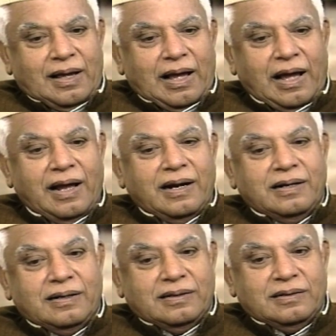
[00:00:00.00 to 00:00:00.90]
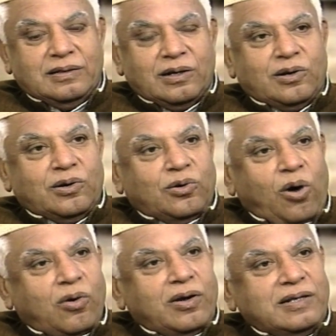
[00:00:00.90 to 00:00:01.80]
And the
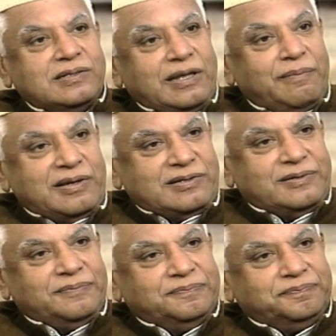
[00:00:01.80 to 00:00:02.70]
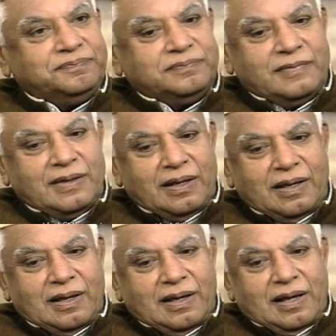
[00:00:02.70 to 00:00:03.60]
Congress image
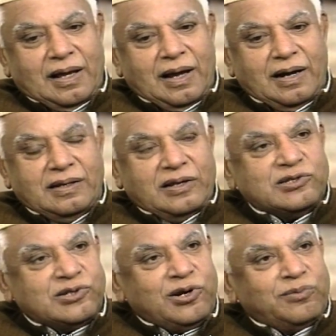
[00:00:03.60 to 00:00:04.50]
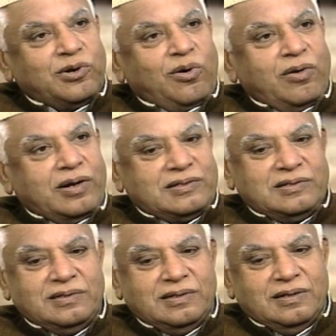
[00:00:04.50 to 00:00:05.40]
and the history of the
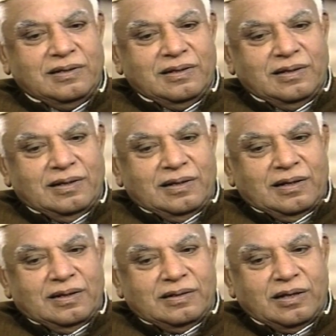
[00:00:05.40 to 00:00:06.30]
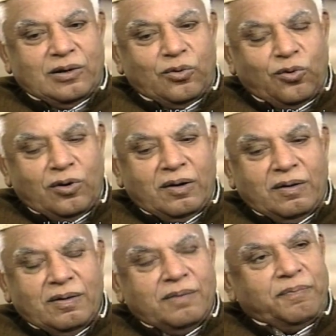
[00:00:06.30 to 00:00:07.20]
Congress, the role
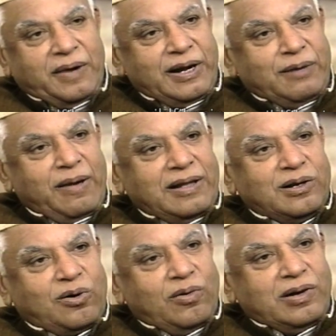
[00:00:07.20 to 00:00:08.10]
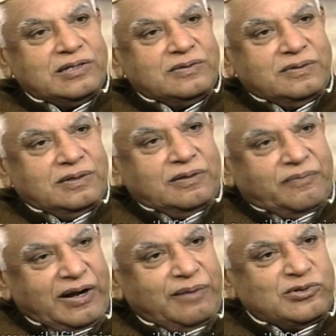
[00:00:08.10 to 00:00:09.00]
played by the Congress in the
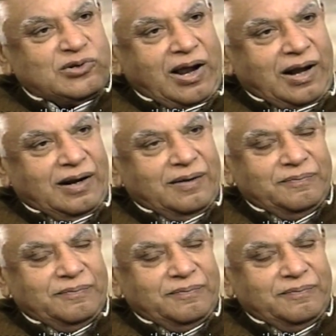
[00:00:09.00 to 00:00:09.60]
freedom struggle,